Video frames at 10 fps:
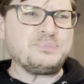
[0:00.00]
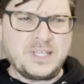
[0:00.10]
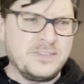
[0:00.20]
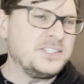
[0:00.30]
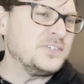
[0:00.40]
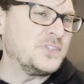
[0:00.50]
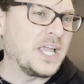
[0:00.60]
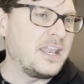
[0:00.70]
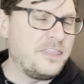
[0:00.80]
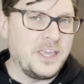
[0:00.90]
this is the
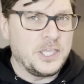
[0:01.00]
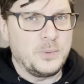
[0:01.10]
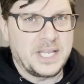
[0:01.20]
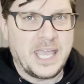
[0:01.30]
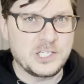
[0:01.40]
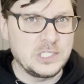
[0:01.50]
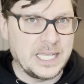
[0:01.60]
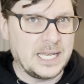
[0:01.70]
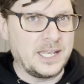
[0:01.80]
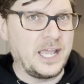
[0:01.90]
kind of thing you would catch
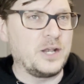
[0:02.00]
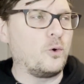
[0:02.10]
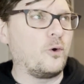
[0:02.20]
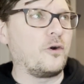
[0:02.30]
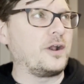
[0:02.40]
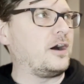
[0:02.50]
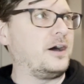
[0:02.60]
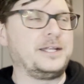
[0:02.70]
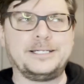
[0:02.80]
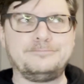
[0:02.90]
late at night or
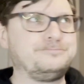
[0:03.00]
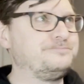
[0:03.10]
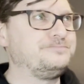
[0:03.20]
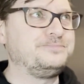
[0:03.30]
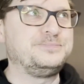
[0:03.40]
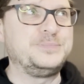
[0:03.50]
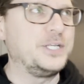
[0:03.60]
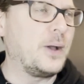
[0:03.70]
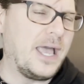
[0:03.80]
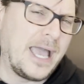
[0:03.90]
on a, you
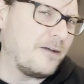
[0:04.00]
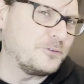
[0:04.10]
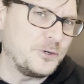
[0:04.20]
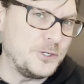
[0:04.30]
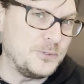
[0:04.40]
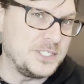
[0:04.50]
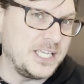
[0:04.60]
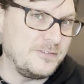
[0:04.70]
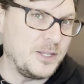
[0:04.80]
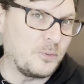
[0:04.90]
know, afternoon
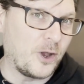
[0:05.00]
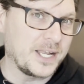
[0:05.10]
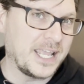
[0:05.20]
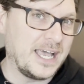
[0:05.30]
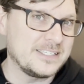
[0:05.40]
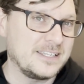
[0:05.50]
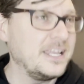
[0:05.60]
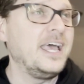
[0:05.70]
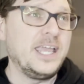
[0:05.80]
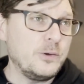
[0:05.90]
TV broadcast, and
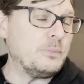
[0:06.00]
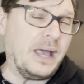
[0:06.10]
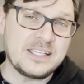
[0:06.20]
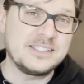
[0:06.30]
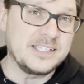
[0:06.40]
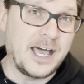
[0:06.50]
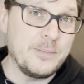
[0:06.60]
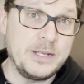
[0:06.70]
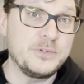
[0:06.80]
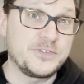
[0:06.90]
it would pass the time,
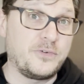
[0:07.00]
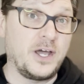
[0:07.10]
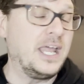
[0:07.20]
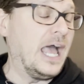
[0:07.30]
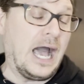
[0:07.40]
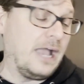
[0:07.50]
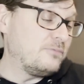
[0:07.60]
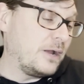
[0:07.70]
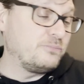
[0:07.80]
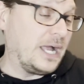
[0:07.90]
and it was fun.
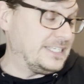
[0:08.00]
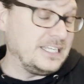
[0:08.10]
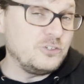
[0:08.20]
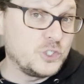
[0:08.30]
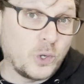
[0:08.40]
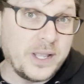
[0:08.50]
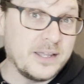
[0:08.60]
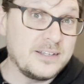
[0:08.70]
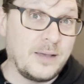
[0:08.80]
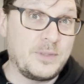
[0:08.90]
I did enjoy
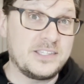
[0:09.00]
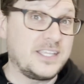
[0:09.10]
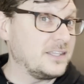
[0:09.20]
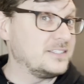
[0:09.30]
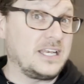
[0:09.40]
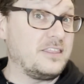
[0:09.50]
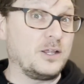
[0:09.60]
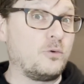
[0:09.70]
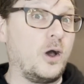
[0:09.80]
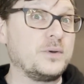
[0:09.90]
it. I'm not saying there's
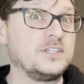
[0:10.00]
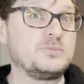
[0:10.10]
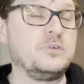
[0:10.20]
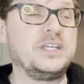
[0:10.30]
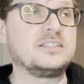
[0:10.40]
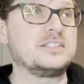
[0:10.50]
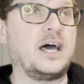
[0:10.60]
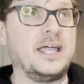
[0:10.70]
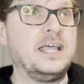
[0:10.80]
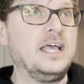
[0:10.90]
anything wrong with this movie. It's
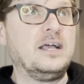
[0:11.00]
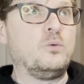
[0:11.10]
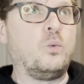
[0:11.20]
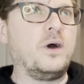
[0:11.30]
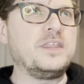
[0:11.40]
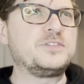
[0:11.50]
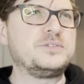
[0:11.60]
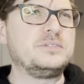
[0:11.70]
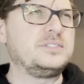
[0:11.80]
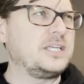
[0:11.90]
not one
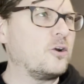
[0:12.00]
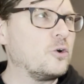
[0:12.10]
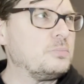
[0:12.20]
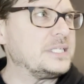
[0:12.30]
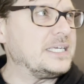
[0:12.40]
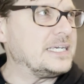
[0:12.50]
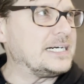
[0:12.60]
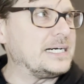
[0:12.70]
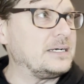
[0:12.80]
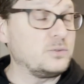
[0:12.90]
that's terribly,
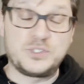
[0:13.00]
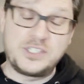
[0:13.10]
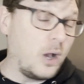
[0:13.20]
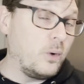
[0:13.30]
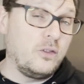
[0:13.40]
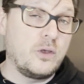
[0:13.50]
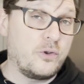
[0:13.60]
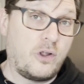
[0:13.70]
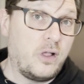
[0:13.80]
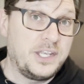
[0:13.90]
it's not well known
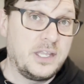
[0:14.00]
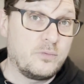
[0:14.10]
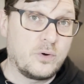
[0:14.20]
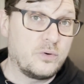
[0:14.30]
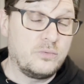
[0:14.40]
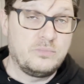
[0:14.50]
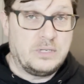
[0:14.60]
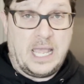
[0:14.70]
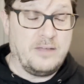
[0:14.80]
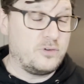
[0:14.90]
at all. I'd never
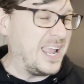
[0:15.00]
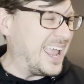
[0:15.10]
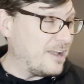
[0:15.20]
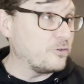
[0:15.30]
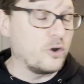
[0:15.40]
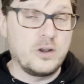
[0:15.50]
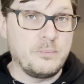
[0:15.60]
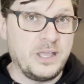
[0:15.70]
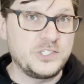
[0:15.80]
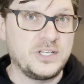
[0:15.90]
have ever heard it
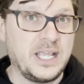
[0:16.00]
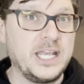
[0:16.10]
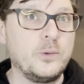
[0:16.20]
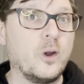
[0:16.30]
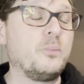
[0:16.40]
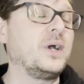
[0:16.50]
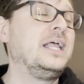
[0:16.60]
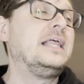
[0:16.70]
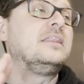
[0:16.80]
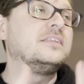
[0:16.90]
mentioned anywhere, but
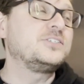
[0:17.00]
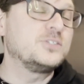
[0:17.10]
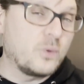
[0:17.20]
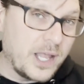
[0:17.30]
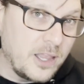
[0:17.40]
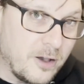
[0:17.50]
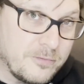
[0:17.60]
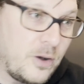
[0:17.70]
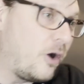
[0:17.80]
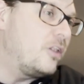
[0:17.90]
this is what I
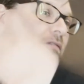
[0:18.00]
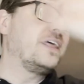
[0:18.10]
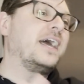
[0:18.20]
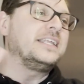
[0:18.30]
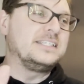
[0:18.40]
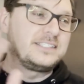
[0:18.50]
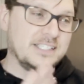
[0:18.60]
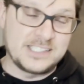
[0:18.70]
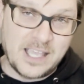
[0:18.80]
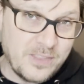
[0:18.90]
love. All of that is
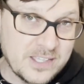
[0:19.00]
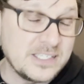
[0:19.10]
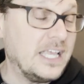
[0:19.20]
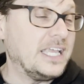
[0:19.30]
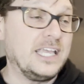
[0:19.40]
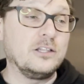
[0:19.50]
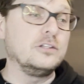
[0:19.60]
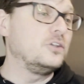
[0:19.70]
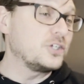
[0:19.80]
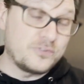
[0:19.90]
to say this: it
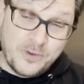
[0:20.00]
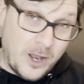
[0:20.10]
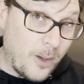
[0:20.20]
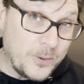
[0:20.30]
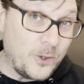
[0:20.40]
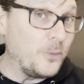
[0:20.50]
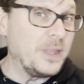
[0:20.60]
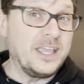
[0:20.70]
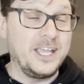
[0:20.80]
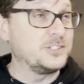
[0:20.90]
looks phenomenal.
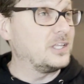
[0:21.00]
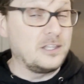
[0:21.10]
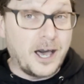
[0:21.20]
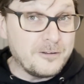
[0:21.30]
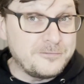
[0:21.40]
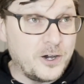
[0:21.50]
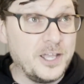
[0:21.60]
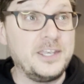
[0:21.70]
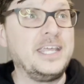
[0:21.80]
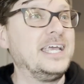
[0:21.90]
It's a lot of
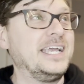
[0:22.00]
fun.